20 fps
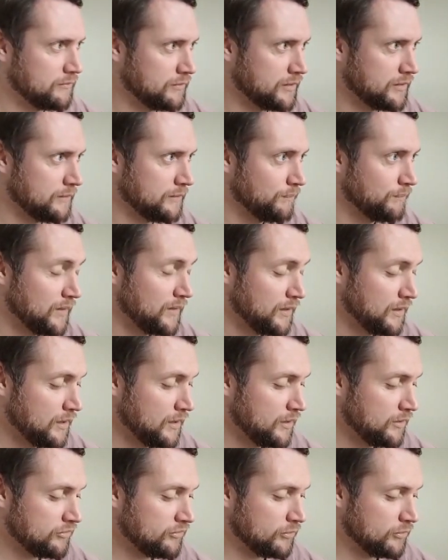Okay,
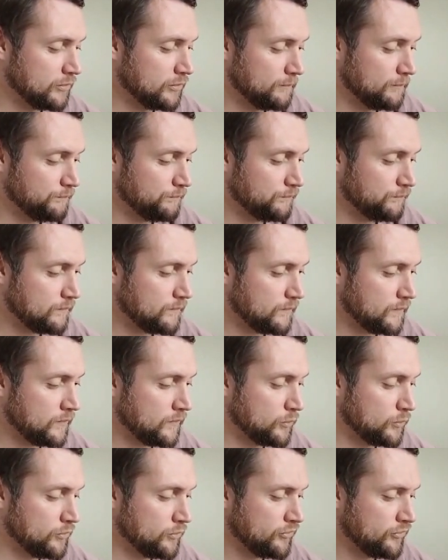so
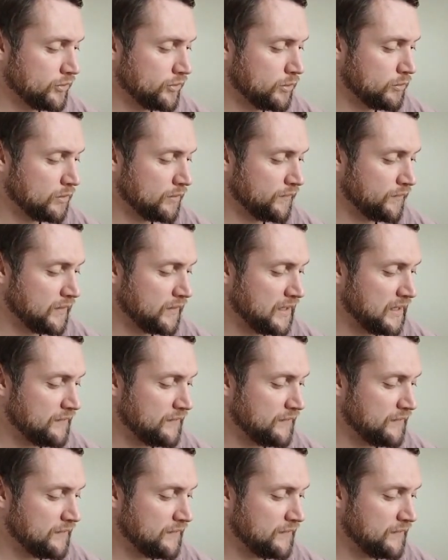those are going to go off there.